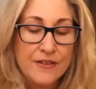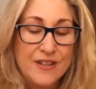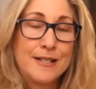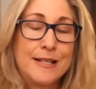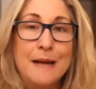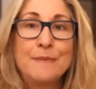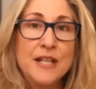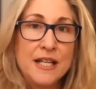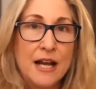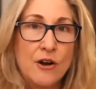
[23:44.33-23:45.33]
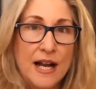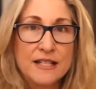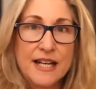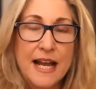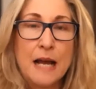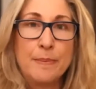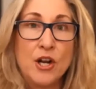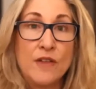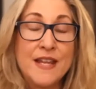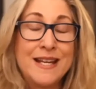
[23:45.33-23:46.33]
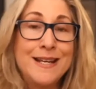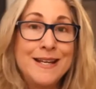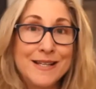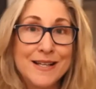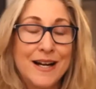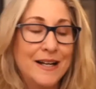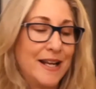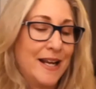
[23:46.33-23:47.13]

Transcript: The same thing now has to happen on the E side.